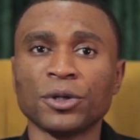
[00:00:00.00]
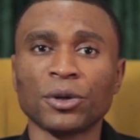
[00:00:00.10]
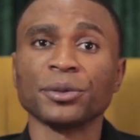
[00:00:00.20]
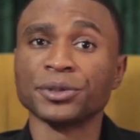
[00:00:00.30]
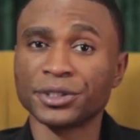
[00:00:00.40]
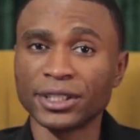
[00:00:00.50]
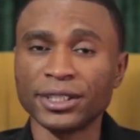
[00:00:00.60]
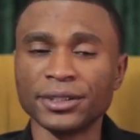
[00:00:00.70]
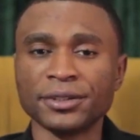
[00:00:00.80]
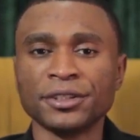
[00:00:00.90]

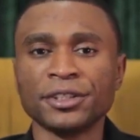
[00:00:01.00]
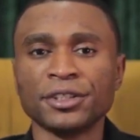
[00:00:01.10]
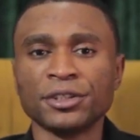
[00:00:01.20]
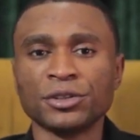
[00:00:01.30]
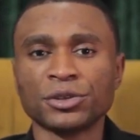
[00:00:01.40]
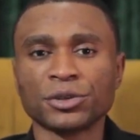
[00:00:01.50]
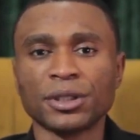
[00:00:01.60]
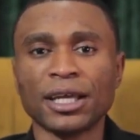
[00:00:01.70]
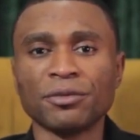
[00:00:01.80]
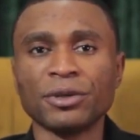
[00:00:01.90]
conceal
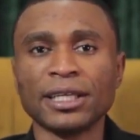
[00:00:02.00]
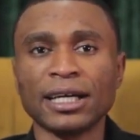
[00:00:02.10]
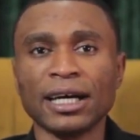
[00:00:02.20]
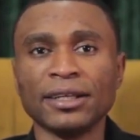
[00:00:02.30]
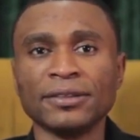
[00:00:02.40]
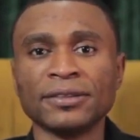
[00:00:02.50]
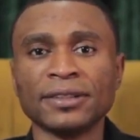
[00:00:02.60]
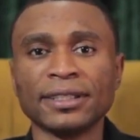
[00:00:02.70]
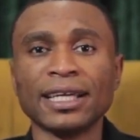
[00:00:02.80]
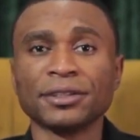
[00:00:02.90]
so that we can
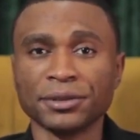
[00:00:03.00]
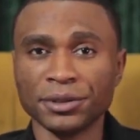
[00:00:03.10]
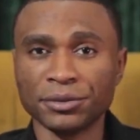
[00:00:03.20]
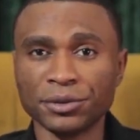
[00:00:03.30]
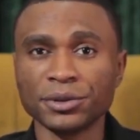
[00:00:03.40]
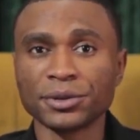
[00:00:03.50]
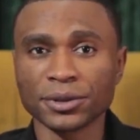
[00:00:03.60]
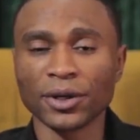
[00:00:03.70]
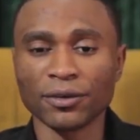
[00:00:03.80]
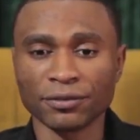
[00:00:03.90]
get to the root
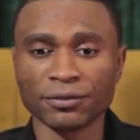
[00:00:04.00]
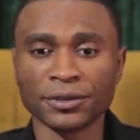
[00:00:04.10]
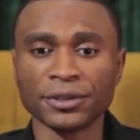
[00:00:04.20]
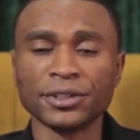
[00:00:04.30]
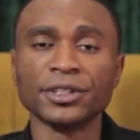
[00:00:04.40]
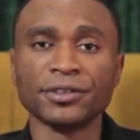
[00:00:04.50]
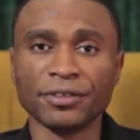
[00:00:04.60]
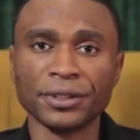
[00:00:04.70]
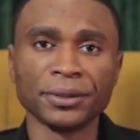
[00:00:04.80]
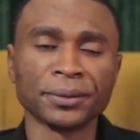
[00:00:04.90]
of this
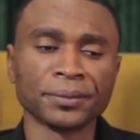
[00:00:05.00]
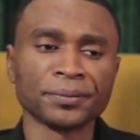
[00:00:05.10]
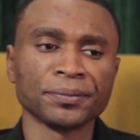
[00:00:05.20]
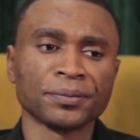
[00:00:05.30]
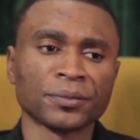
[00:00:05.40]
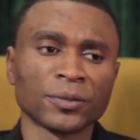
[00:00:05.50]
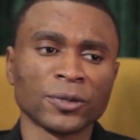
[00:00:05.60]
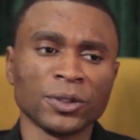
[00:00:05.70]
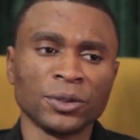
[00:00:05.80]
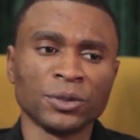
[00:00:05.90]

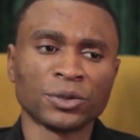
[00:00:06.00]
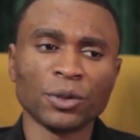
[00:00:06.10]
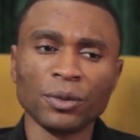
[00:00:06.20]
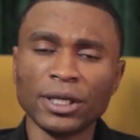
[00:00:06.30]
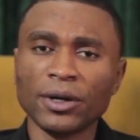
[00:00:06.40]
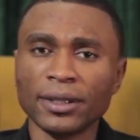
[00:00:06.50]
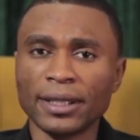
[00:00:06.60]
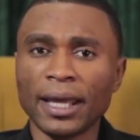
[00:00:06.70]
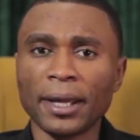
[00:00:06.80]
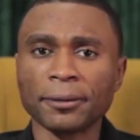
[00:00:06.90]
video. So we got
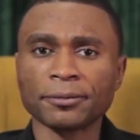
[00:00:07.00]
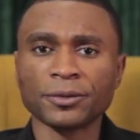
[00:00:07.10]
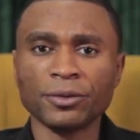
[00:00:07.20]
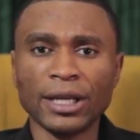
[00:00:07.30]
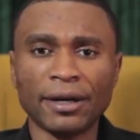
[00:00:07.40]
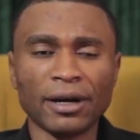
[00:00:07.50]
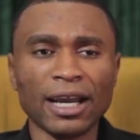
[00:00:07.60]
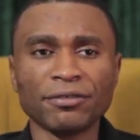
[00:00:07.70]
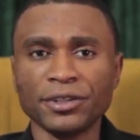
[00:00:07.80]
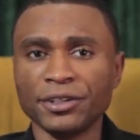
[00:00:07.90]
there, we
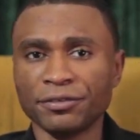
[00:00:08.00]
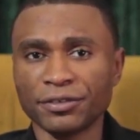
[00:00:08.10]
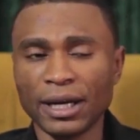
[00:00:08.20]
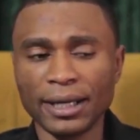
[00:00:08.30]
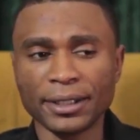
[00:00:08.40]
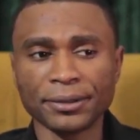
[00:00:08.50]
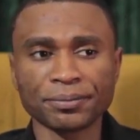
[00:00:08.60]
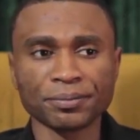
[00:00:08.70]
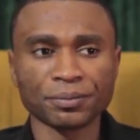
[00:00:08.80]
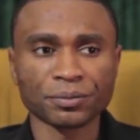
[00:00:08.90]
arrived on a Friday,
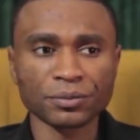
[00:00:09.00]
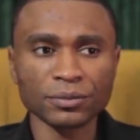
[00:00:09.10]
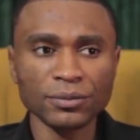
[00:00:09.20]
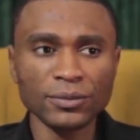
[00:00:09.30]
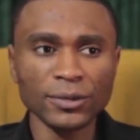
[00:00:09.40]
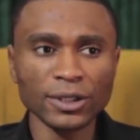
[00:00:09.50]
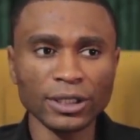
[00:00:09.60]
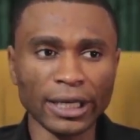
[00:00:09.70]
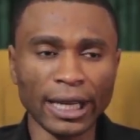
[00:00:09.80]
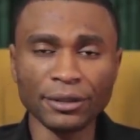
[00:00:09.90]

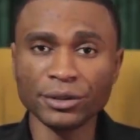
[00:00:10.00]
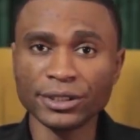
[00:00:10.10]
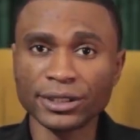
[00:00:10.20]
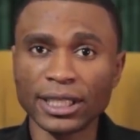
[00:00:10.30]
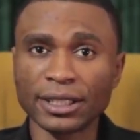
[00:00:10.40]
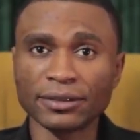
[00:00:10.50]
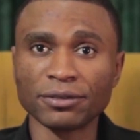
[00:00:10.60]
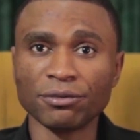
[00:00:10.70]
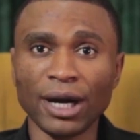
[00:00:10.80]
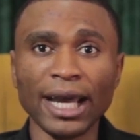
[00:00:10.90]
and I noticed that
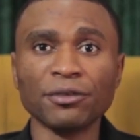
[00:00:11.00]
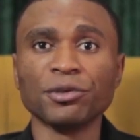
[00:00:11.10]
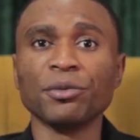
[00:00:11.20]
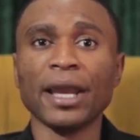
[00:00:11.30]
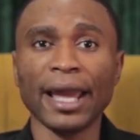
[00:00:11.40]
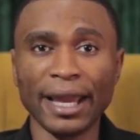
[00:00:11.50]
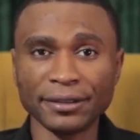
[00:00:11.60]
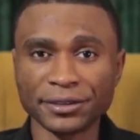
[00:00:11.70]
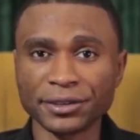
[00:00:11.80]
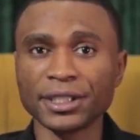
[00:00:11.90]
while we were
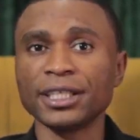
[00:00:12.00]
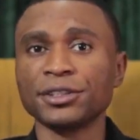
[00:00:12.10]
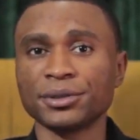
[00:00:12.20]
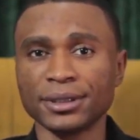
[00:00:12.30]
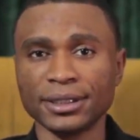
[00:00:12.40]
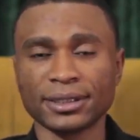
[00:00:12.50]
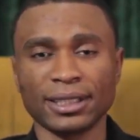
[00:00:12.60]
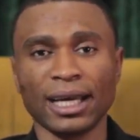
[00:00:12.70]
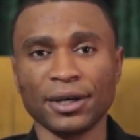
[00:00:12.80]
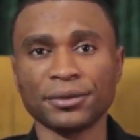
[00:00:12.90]
entering into this
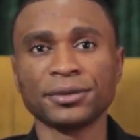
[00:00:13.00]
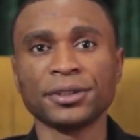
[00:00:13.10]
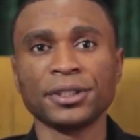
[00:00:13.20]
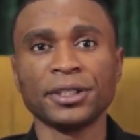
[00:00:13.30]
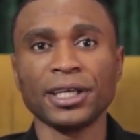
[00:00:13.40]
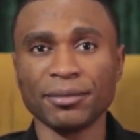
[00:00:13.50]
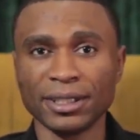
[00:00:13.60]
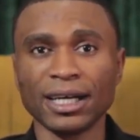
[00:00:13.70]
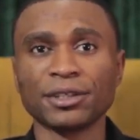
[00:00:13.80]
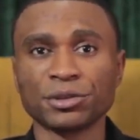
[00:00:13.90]
town, it
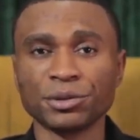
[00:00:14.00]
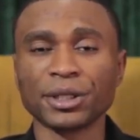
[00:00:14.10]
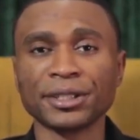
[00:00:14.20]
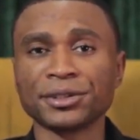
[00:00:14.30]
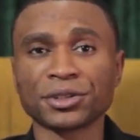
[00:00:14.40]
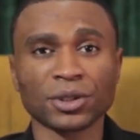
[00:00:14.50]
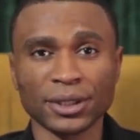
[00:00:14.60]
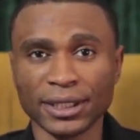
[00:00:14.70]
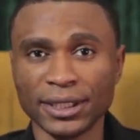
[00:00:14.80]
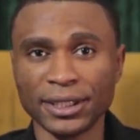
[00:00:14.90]
began to rain
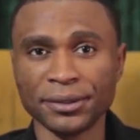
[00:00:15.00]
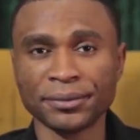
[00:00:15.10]
suddenly.